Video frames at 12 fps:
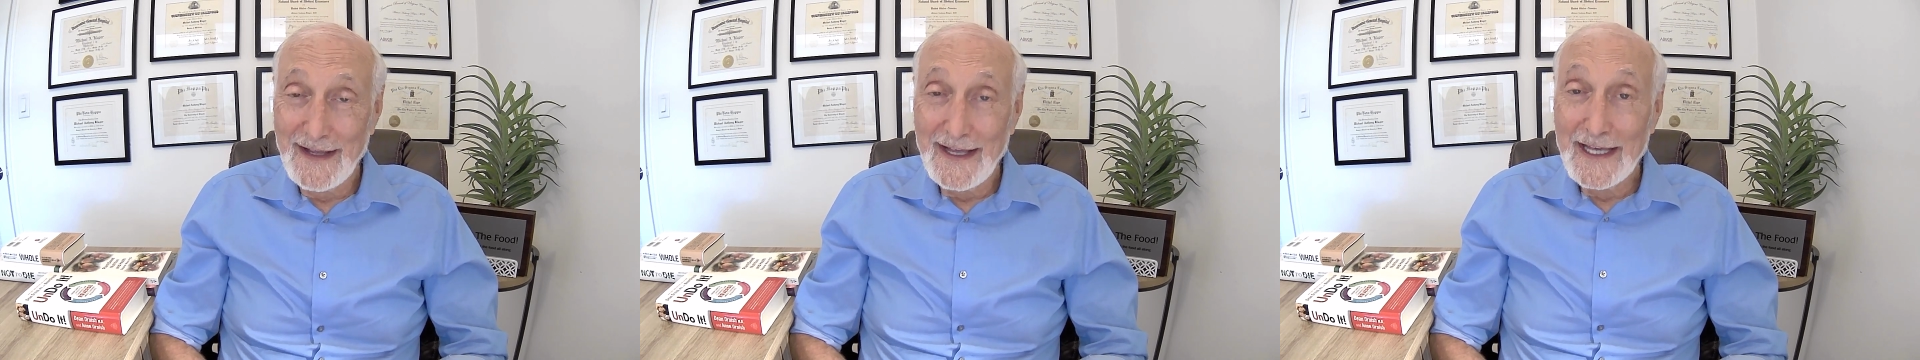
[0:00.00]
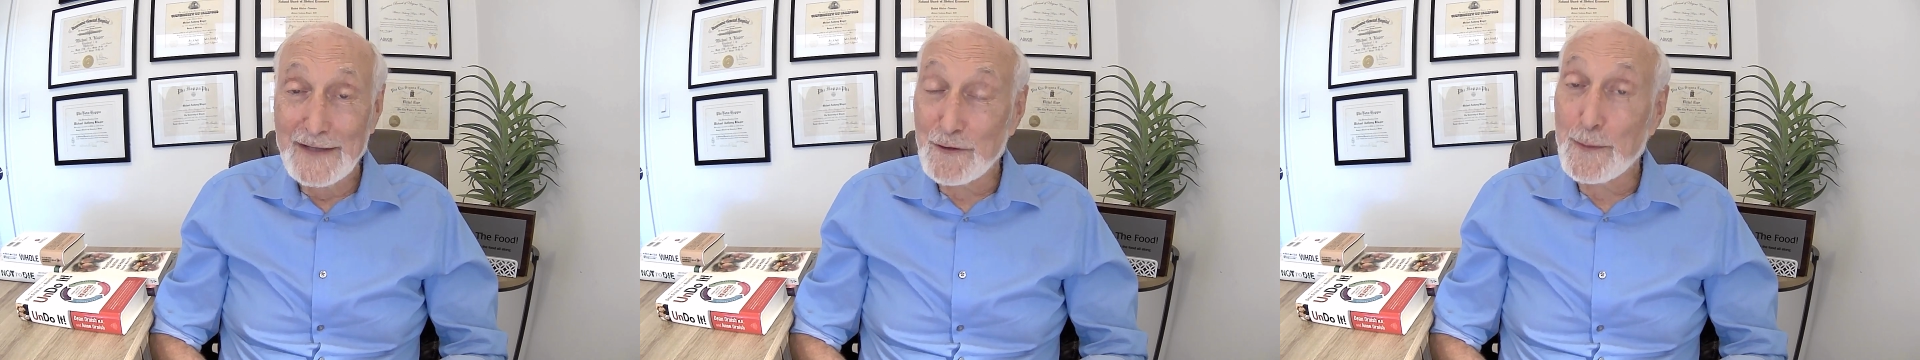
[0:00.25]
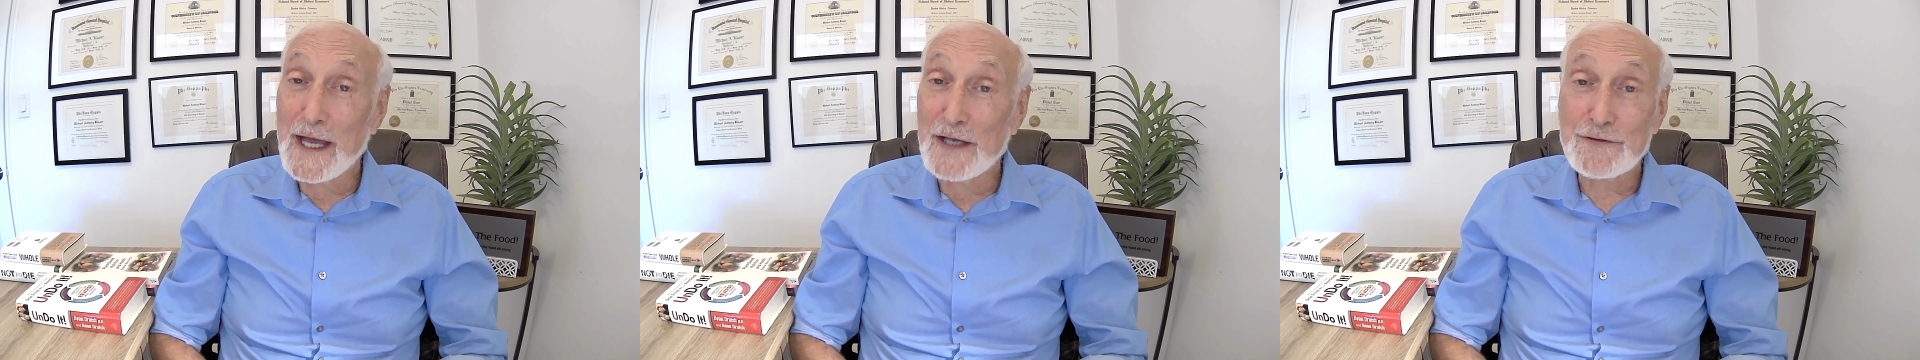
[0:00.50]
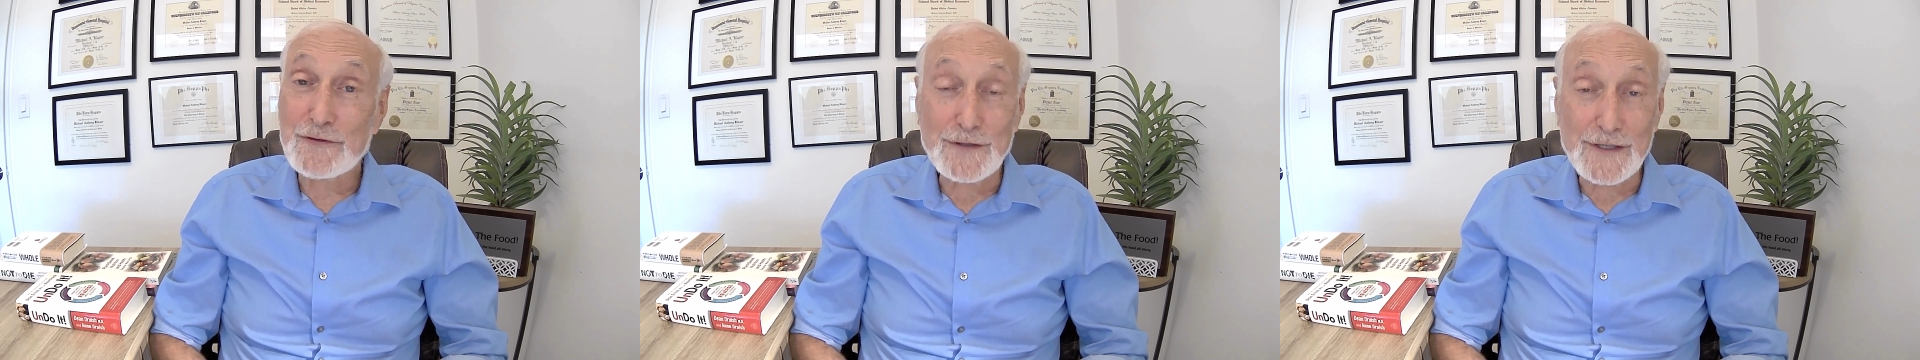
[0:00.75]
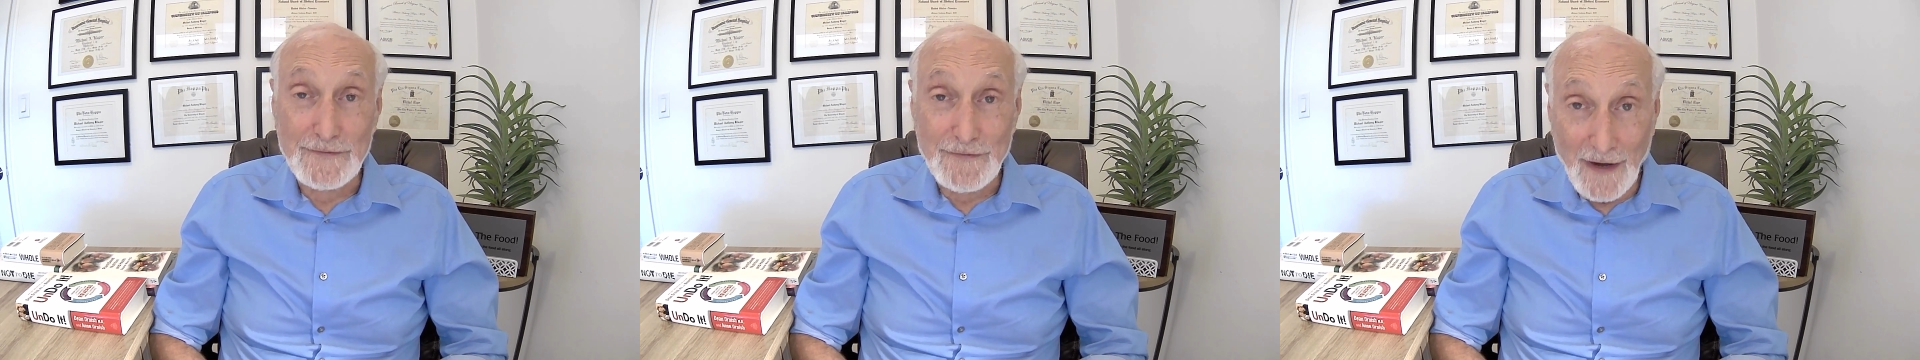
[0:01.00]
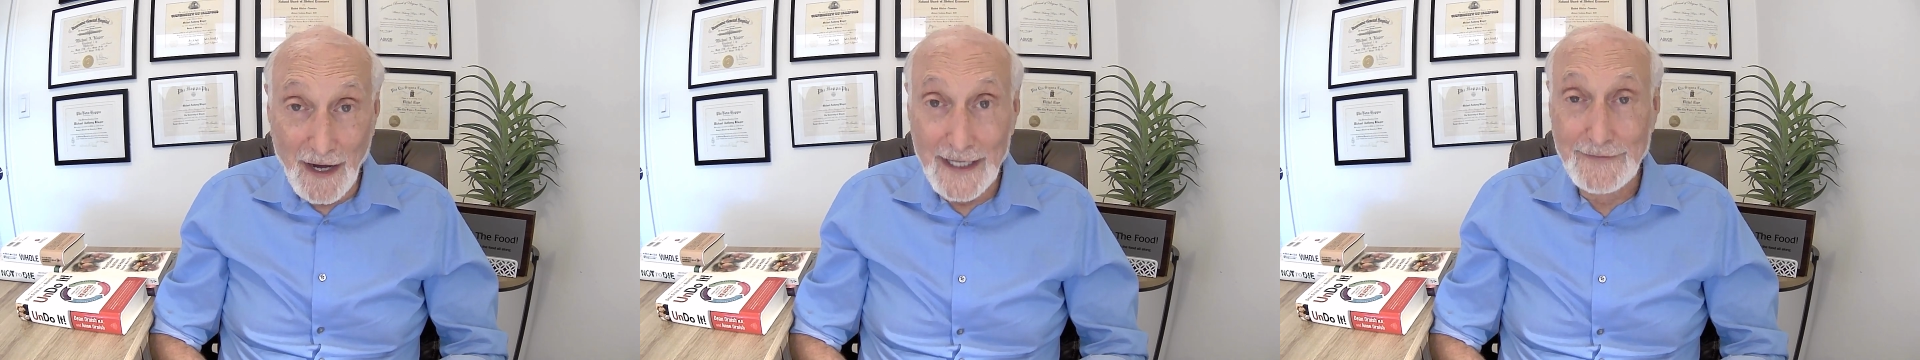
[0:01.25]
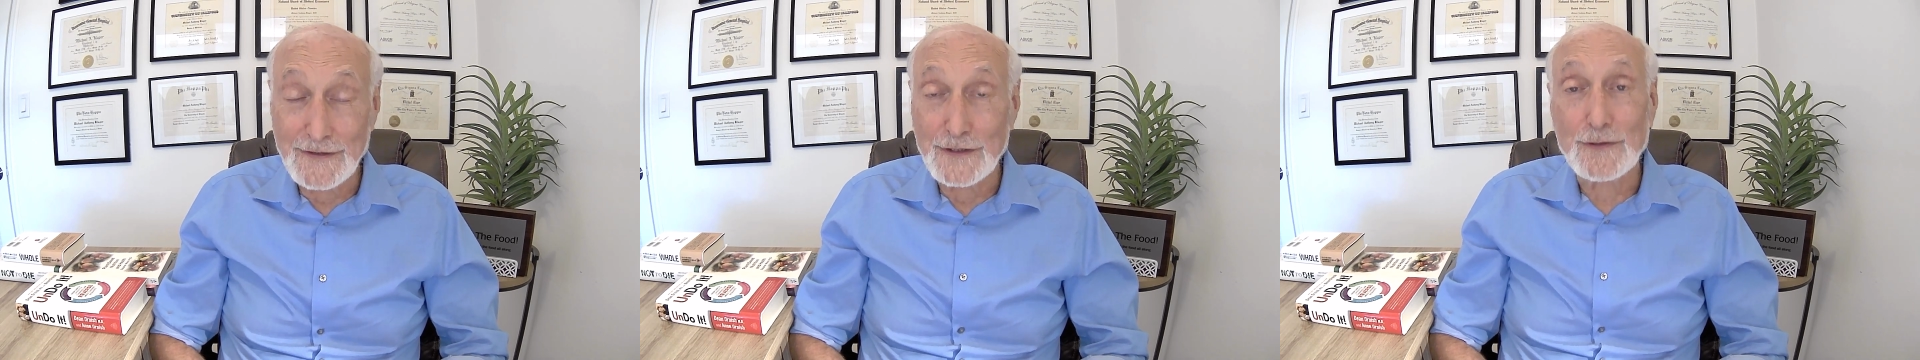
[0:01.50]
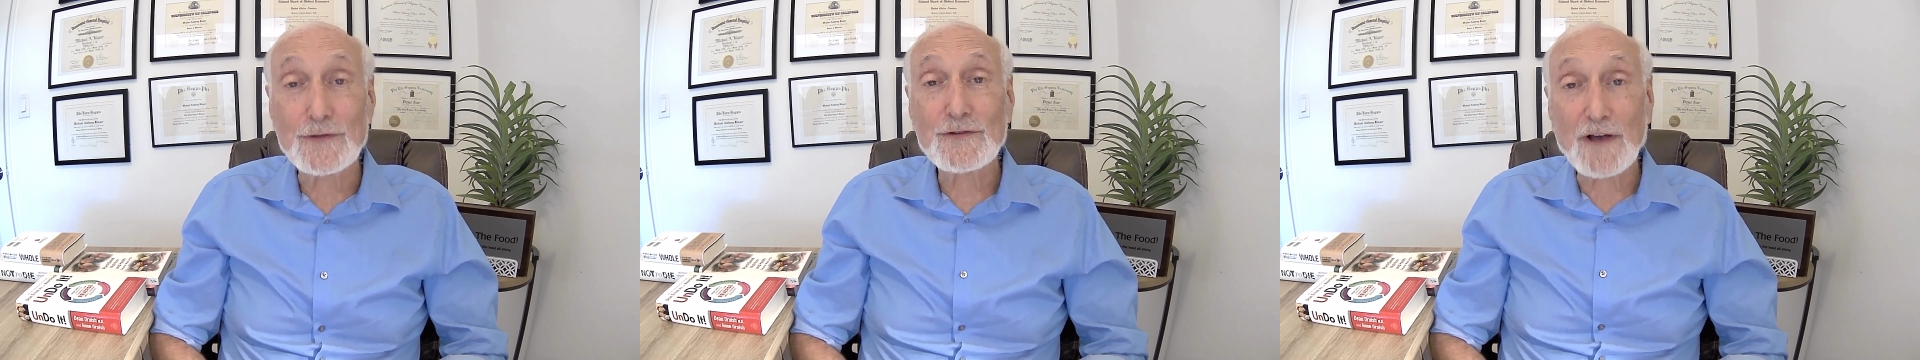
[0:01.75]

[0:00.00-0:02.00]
And for the past 35 years,